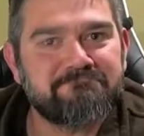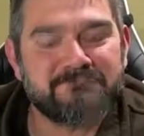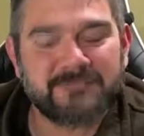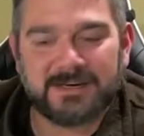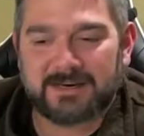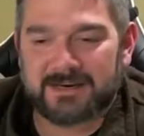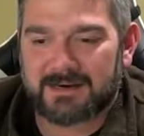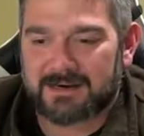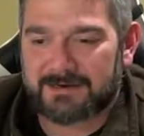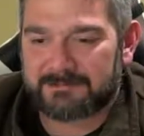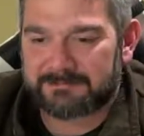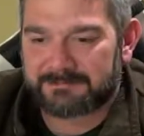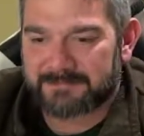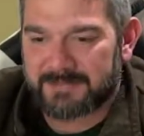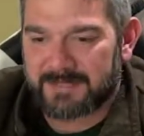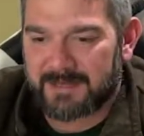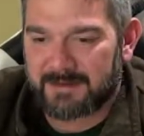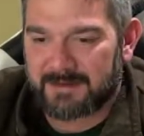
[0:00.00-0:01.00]

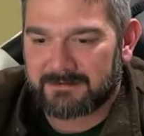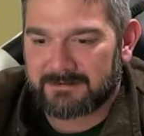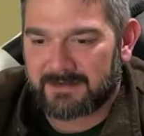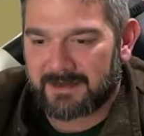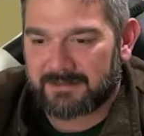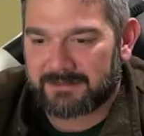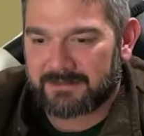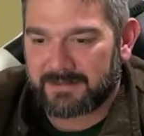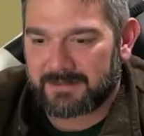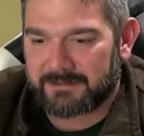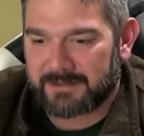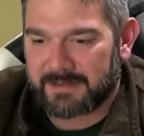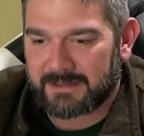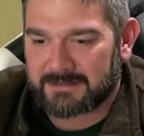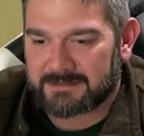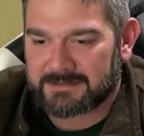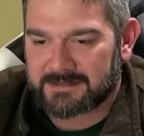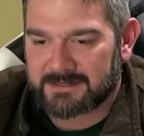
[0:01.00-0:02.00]
Again, I think
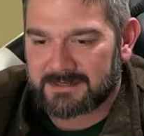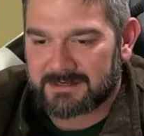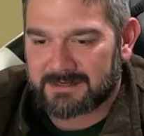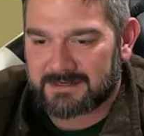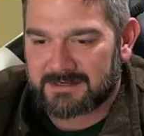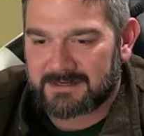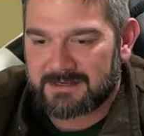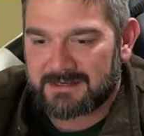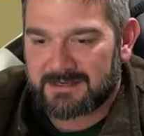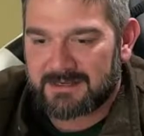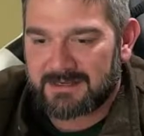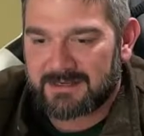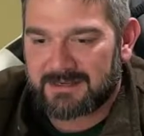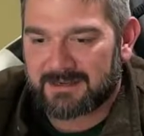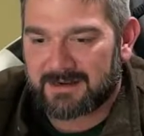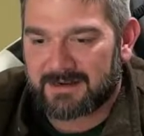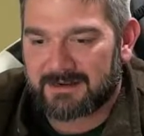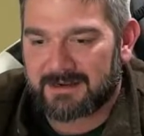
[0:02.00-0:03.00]
it's
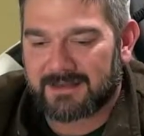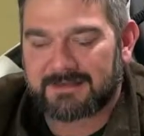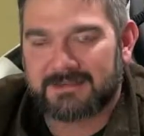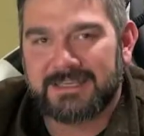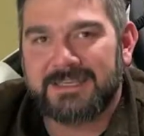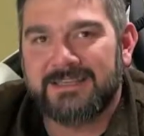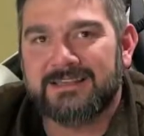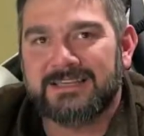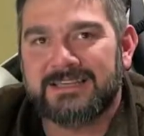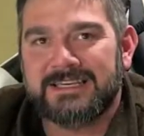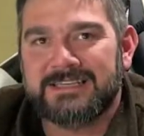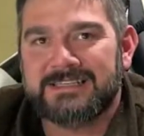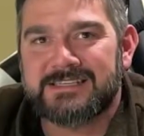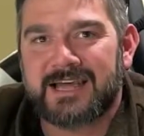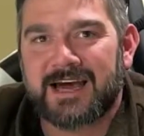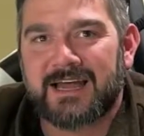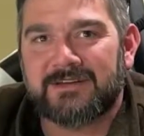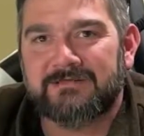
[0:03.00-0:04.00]
he kind of got
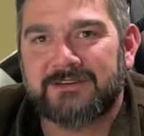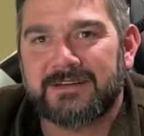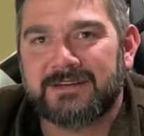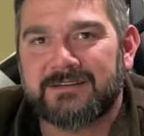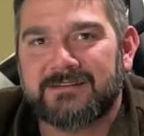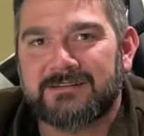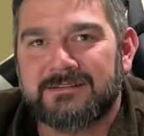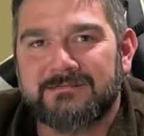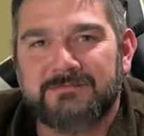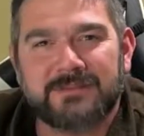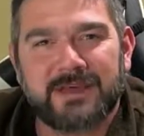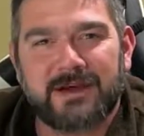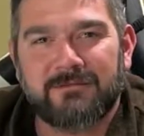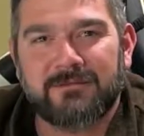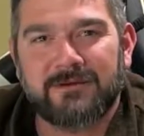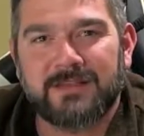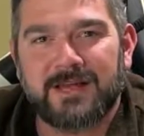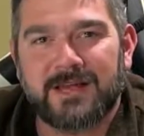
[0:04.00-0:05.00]
legalese out of it
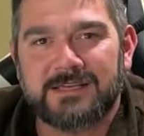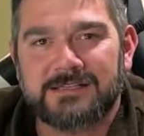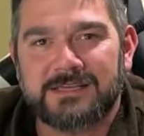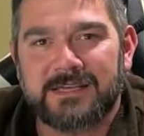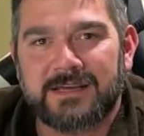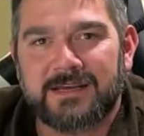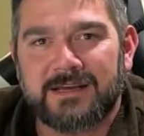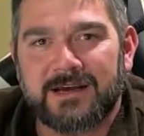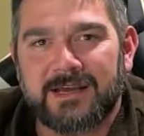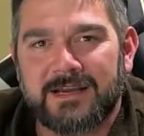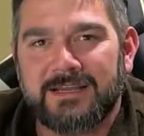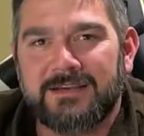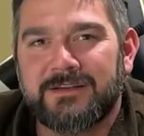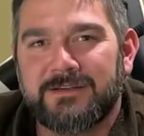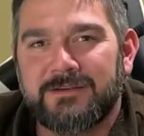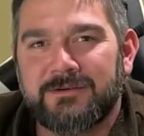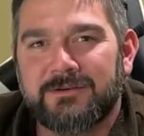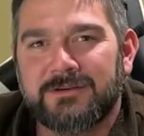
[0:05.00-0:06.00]
without realizing it. I need
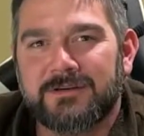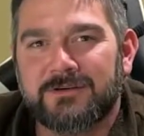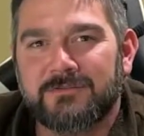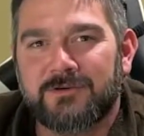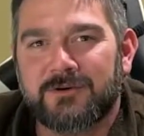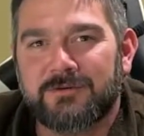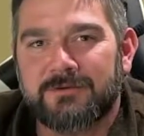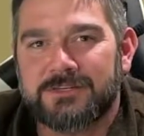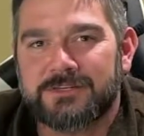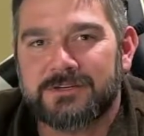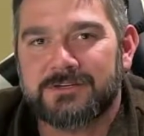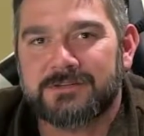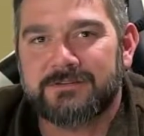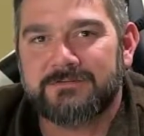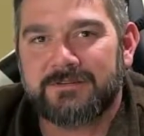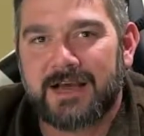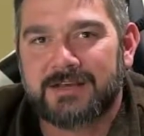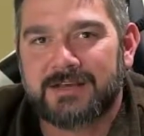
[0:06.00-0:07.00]
to do a little more research
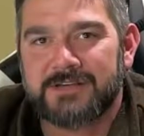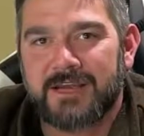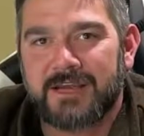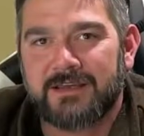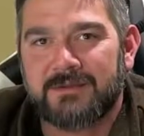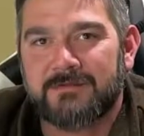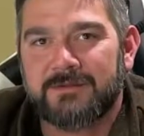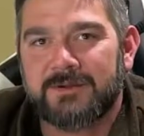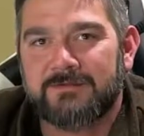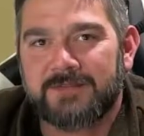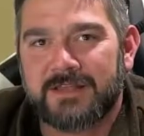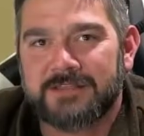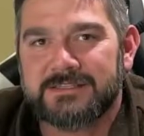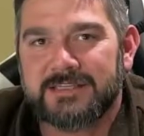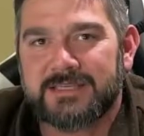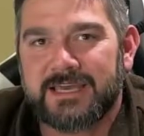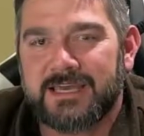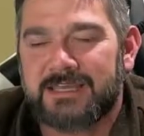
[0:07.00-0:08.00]
and fact checking, but if
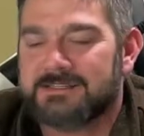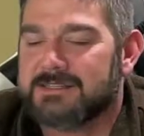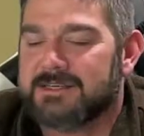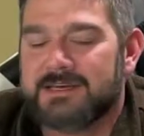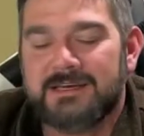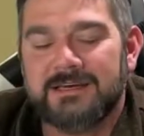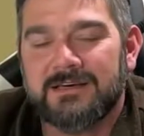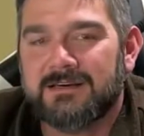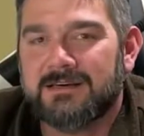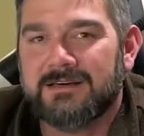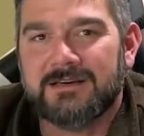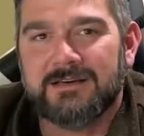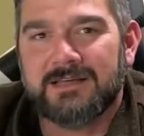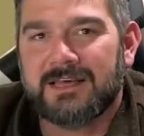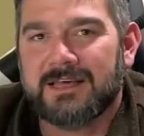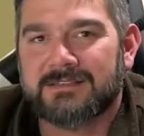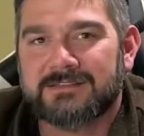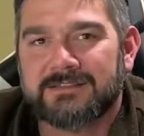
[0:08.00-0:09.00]
that's the case,
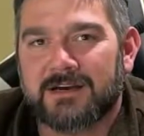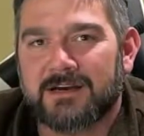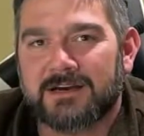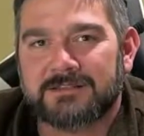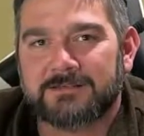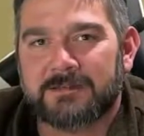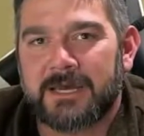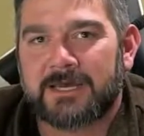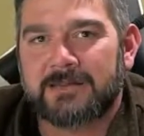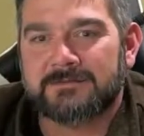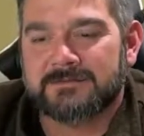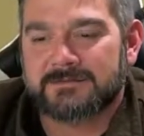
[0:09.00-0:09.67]
that sucks, man.